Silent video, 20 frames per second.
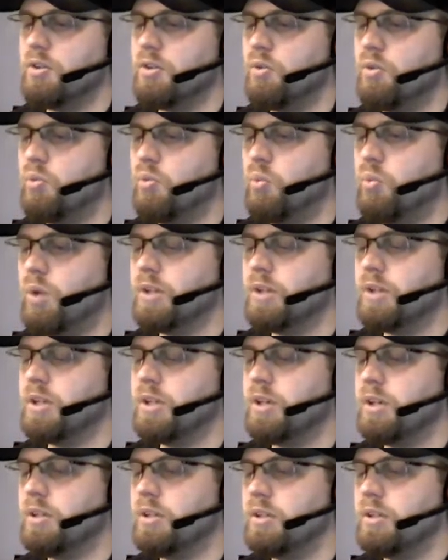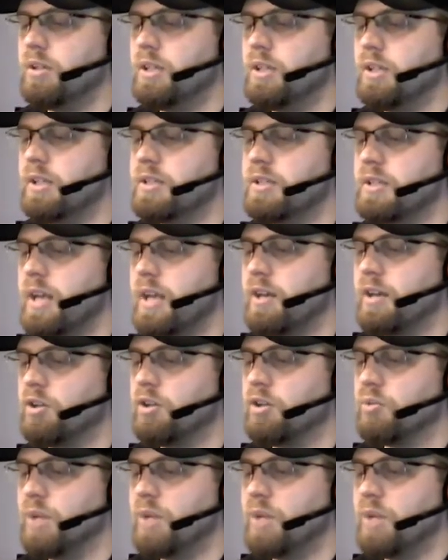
and